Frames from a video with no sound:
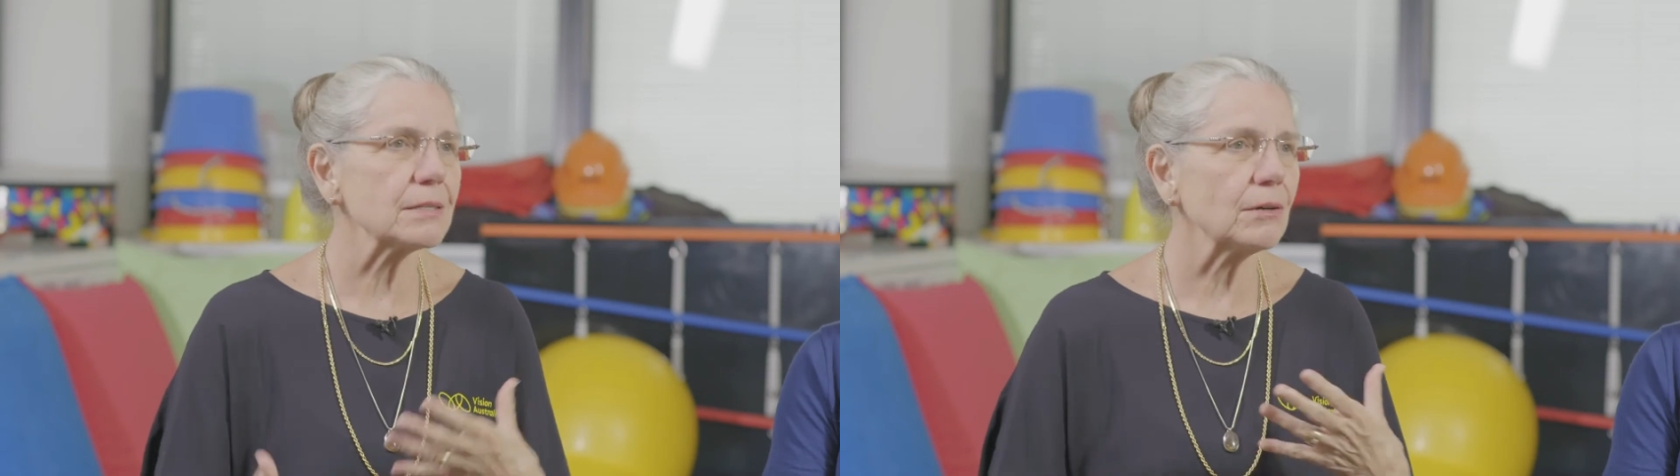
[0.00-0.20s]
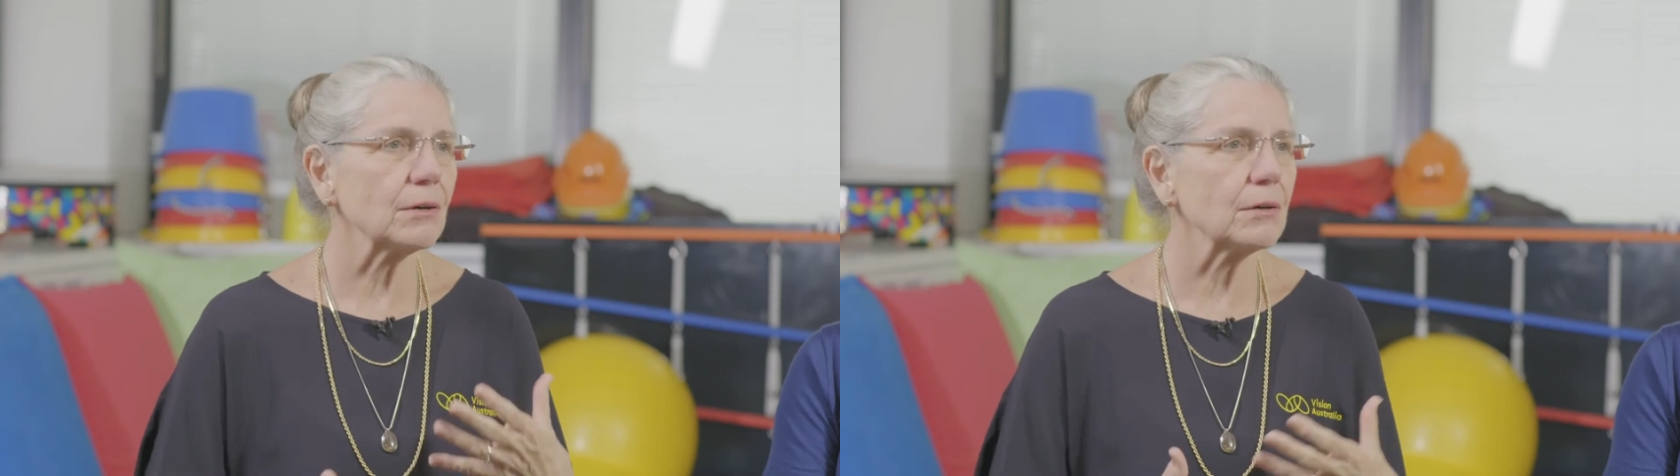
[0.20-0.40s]

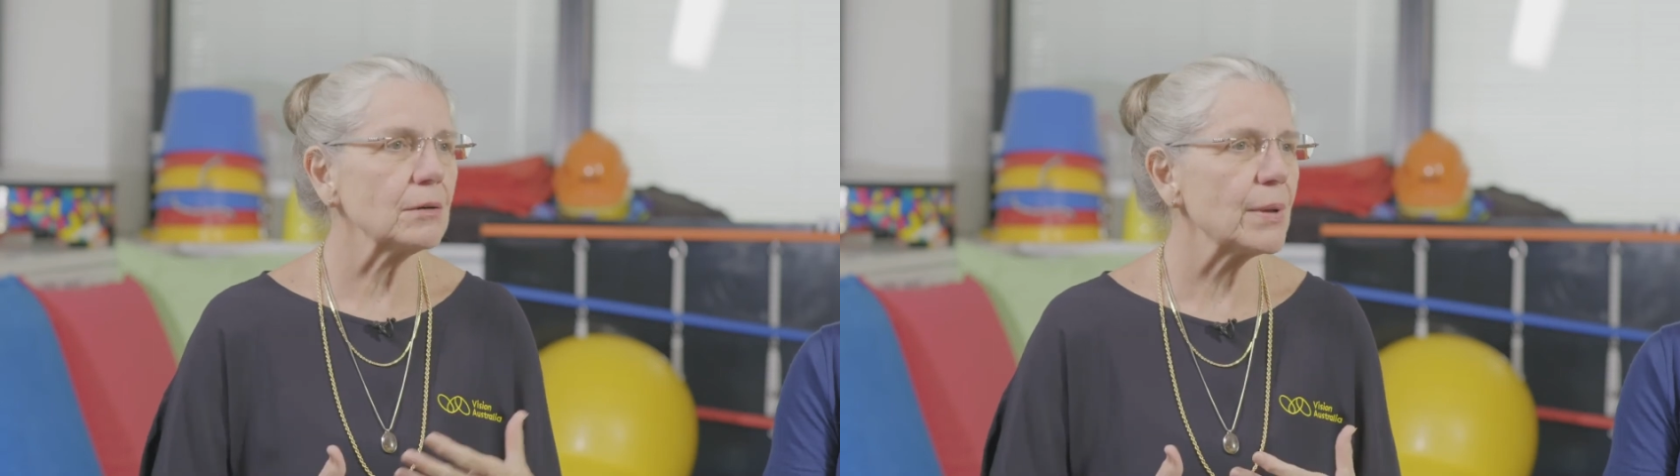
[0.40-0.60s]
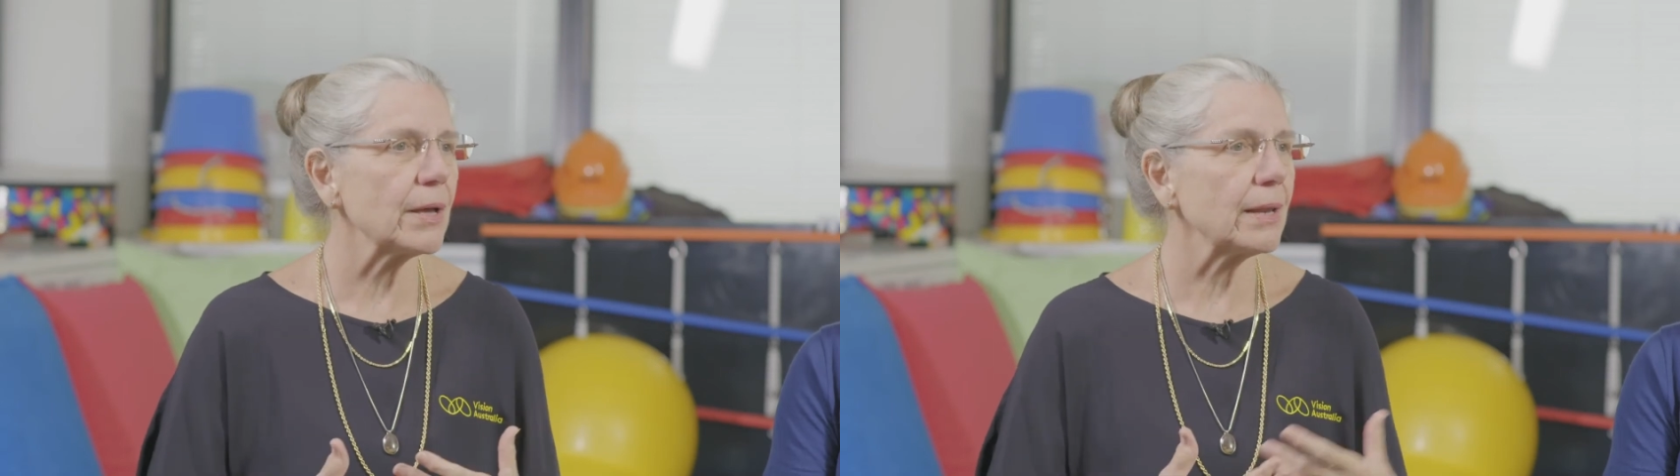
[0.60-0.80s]
are
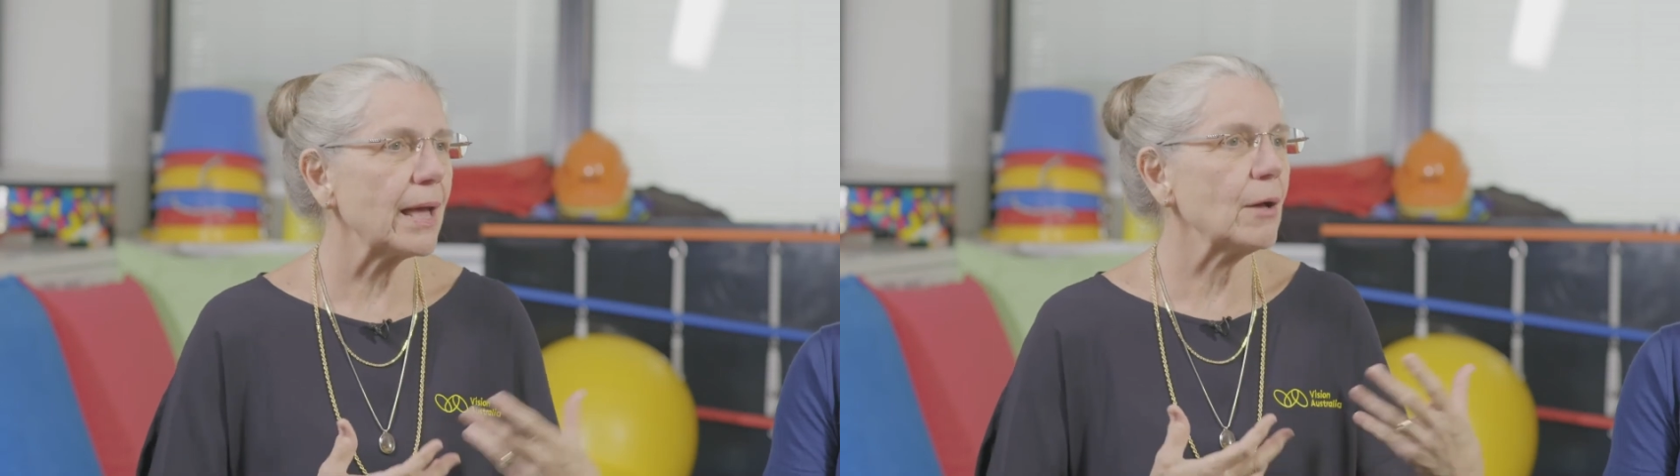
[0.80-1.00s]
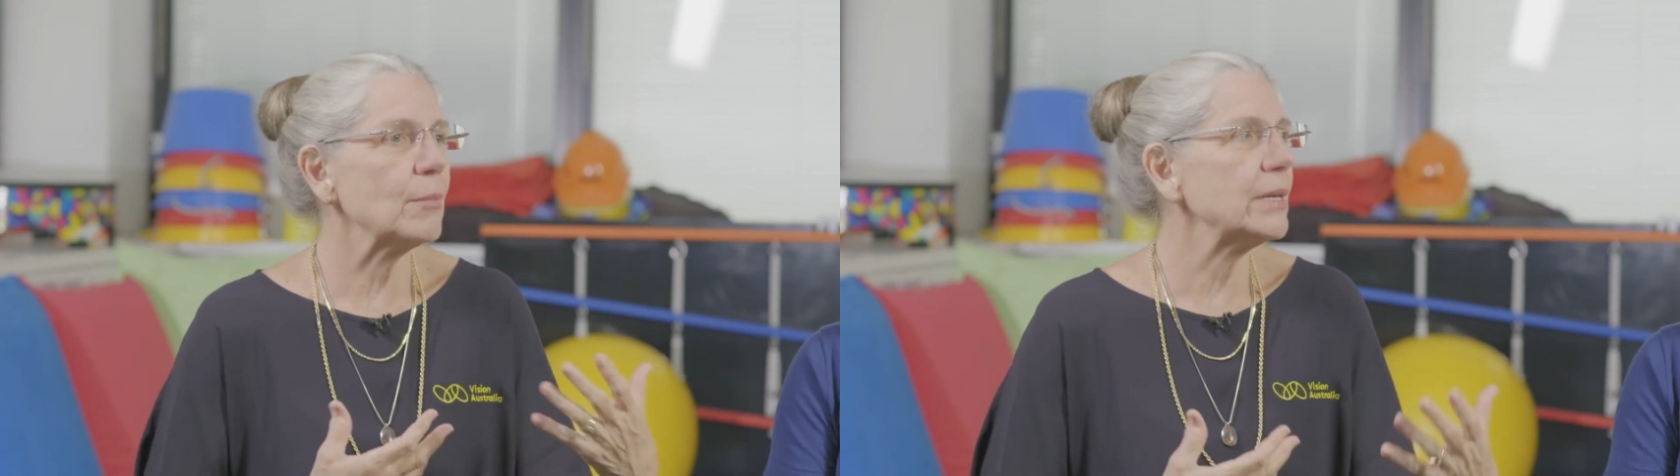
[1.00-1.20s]
about
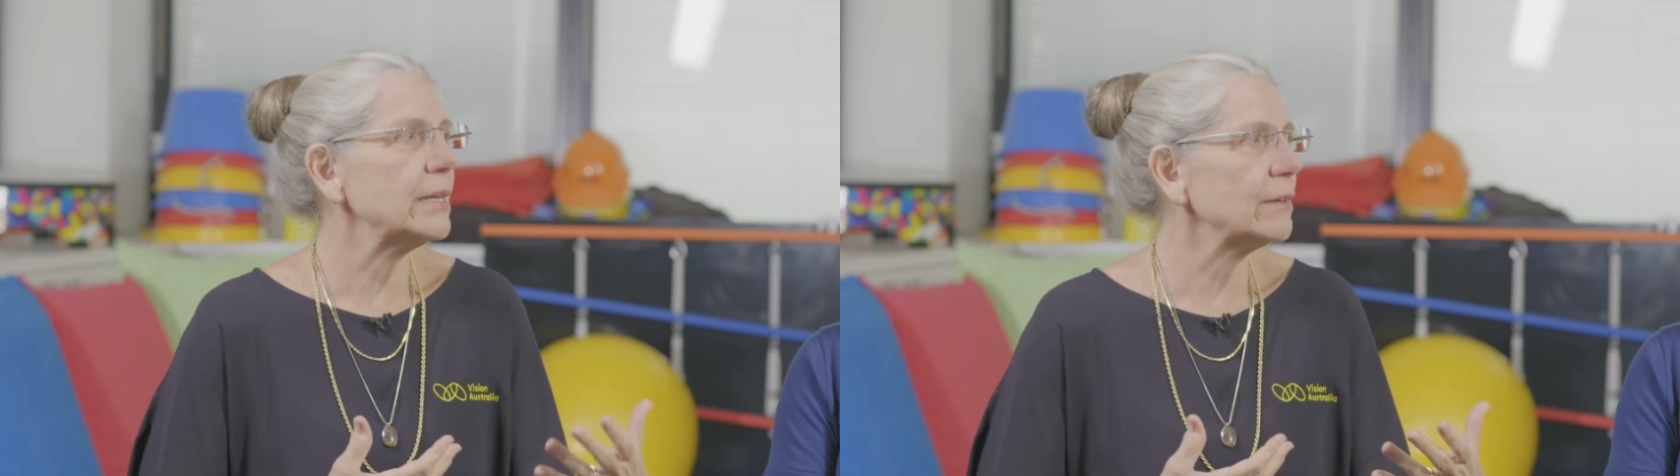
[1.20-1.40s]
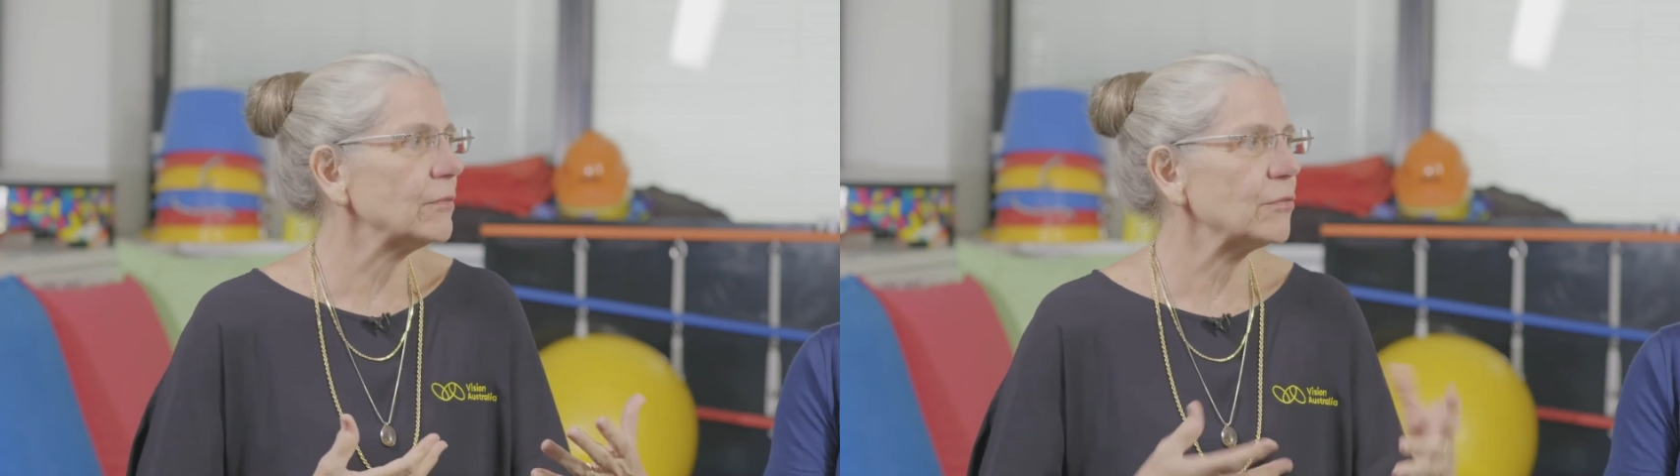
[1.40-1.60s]
how
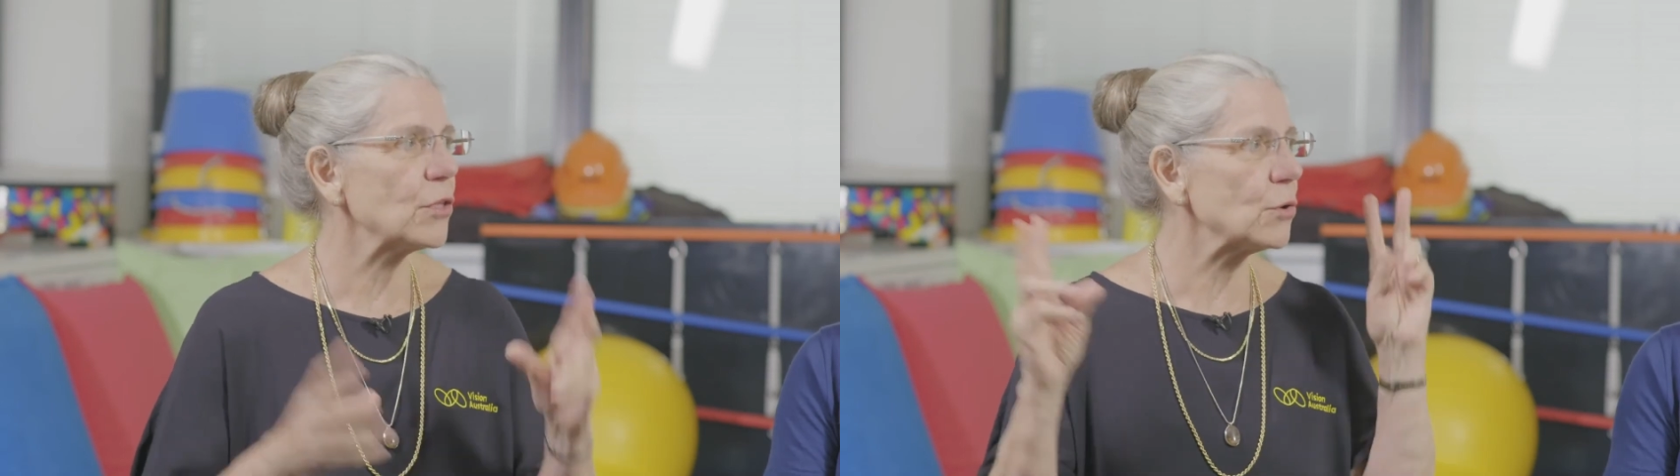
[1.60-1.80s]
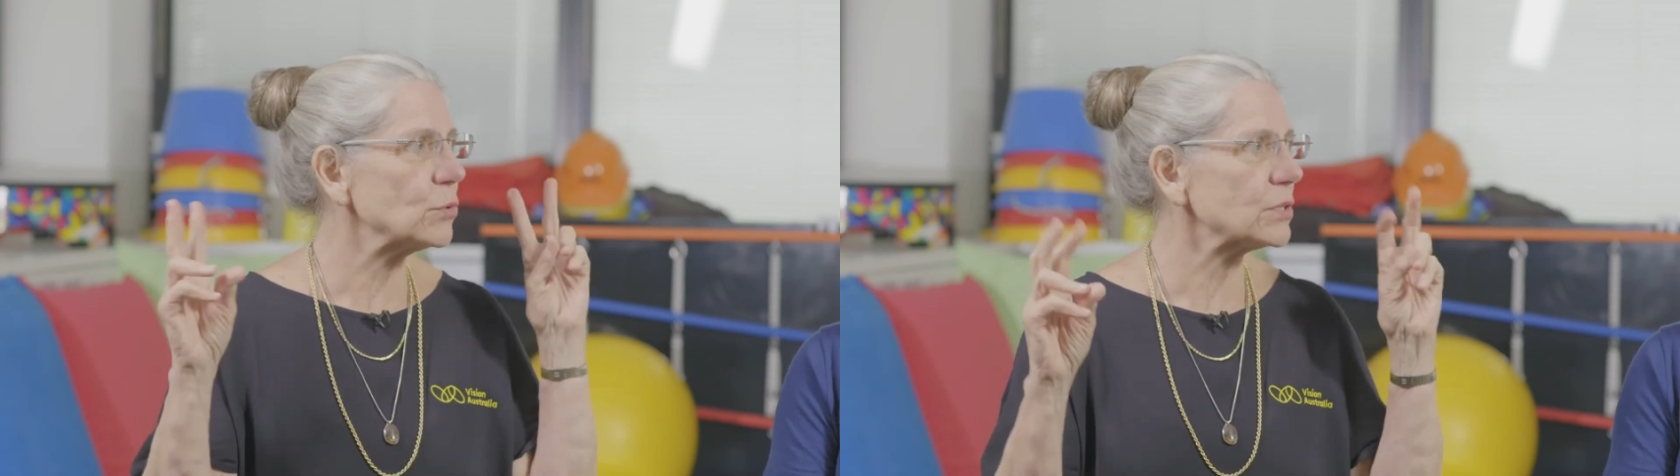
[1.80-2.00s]
many of
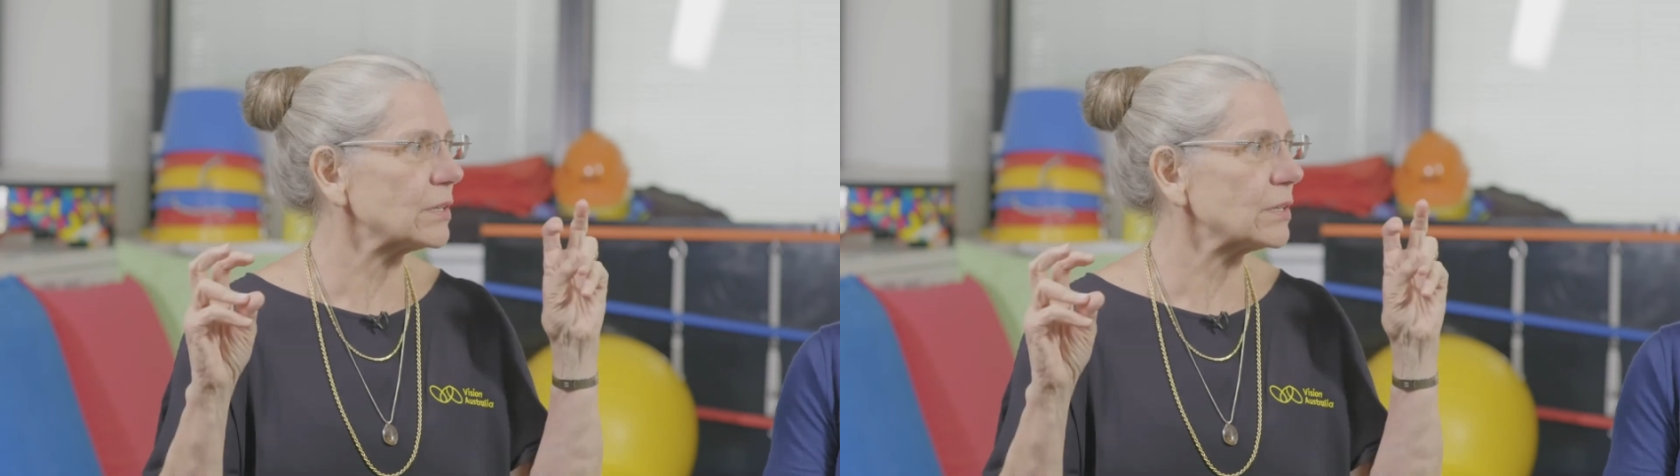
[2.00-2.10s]
those